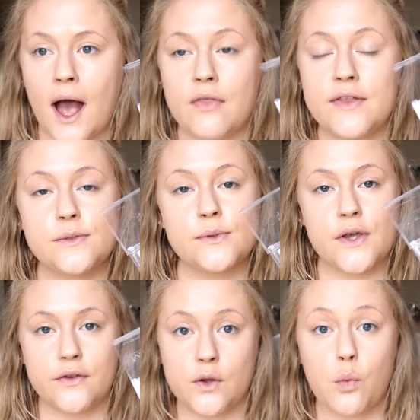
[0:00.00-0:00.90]
and this was
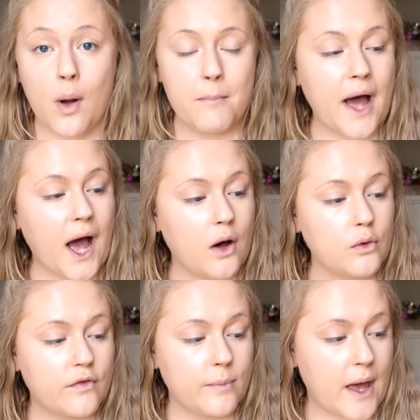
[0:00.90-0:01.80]
only
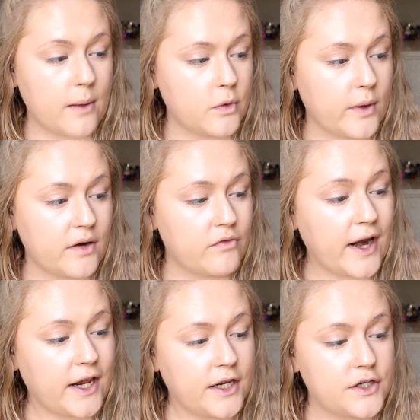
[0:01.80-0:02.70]
£1 from the MUA
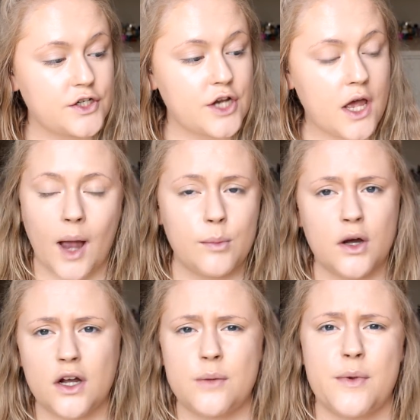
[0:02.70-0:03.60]
range. I'm
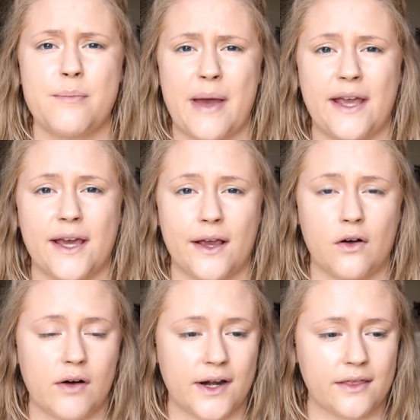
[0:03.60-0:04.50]
not going to be baking
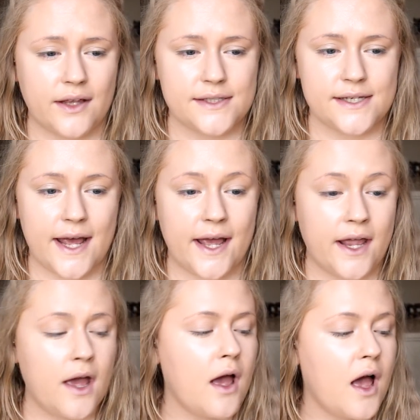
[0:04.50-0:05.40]
or anything today.
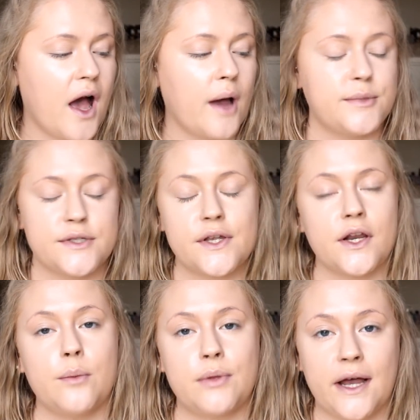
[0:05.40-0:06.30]
I'm just going
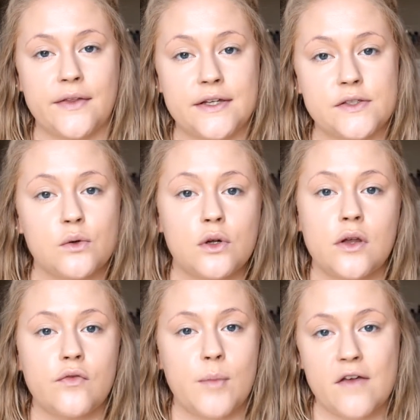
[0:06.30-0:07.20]
to apply this all
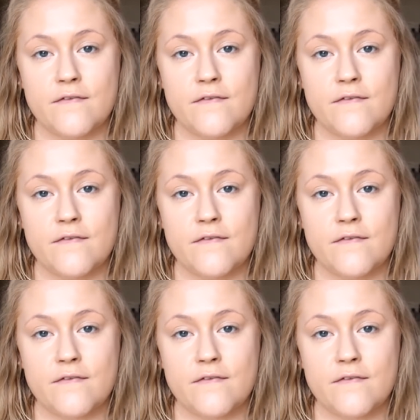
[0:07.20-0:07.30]
over my